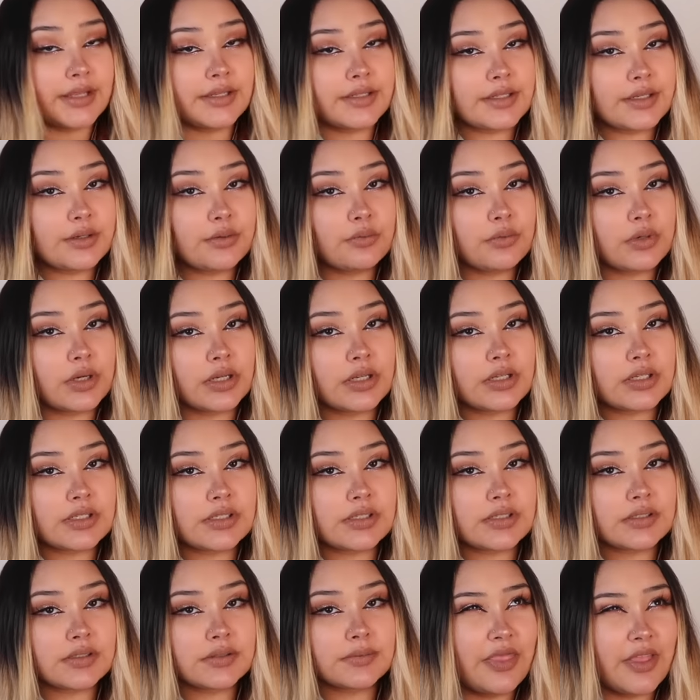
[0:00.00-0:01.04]
and it
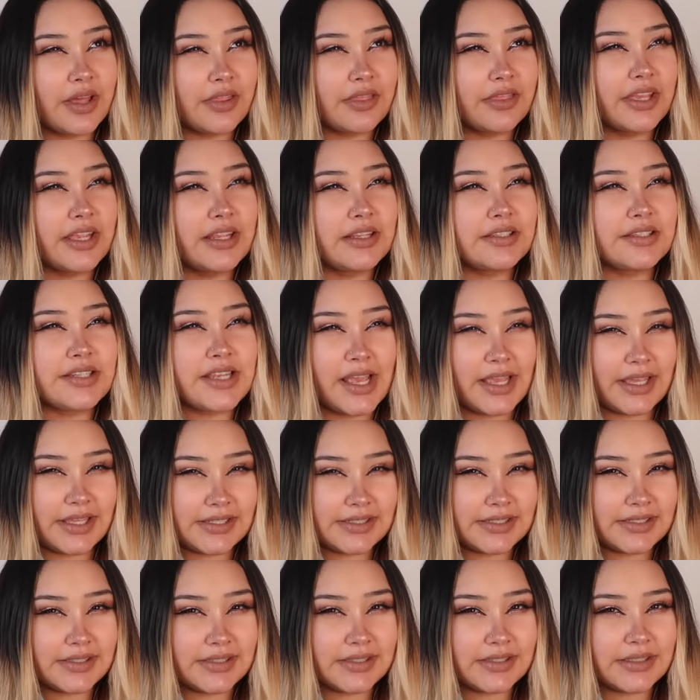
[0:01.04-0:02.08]
was, "Nothing
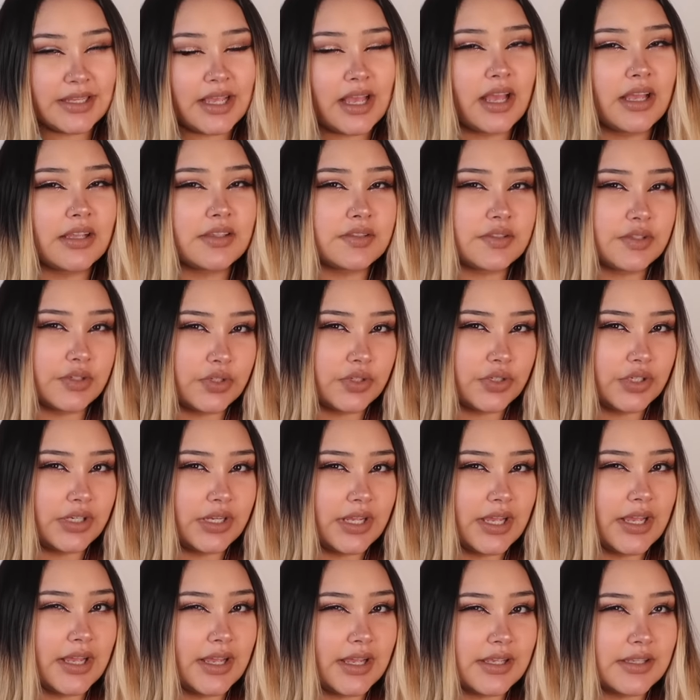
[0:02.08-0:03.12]
tastes as good
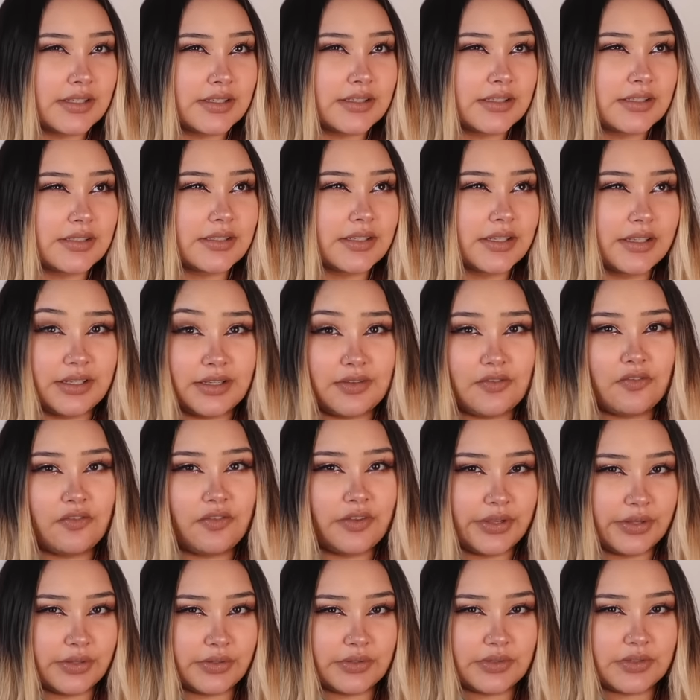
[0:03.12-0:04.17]
as skinny
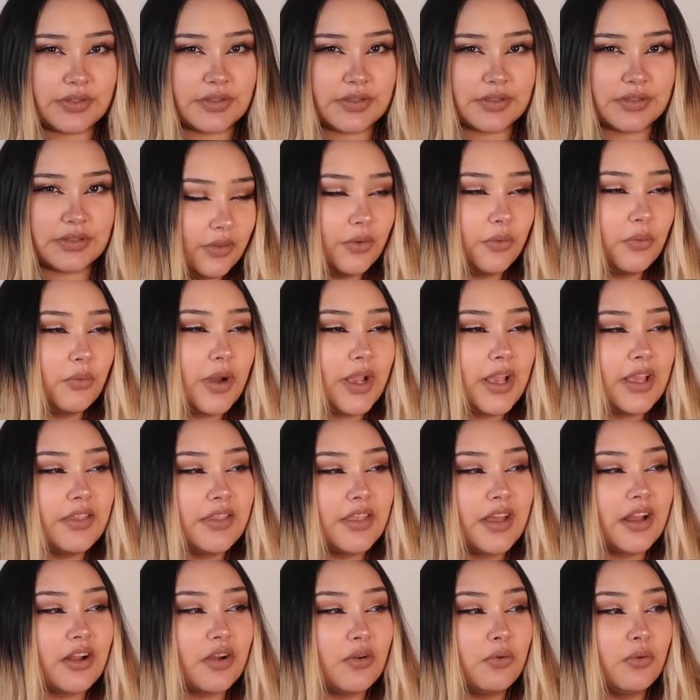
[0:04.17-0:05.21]
feels." The way
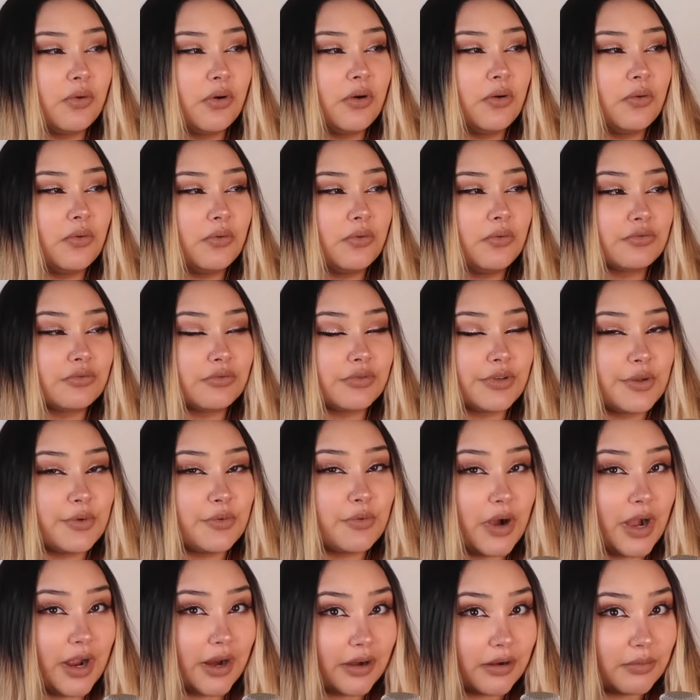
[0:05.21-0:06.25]
that quote
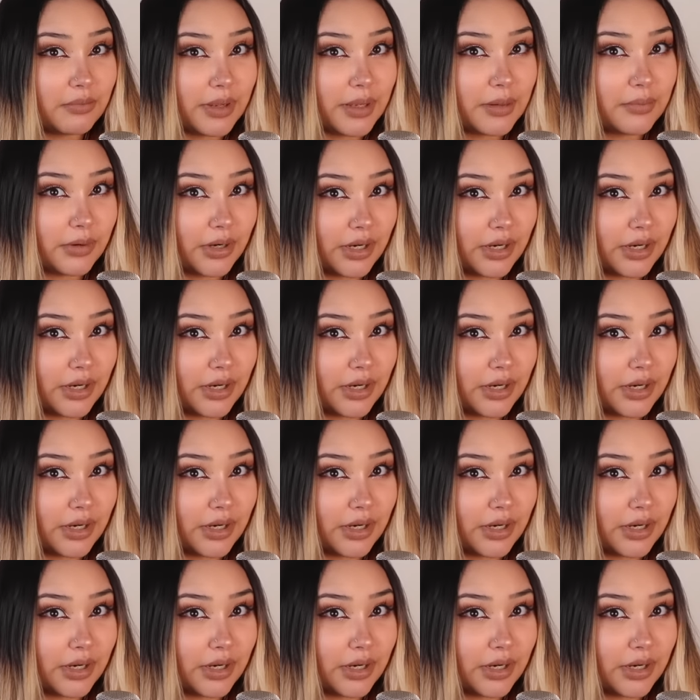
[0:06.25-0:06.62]
rewired my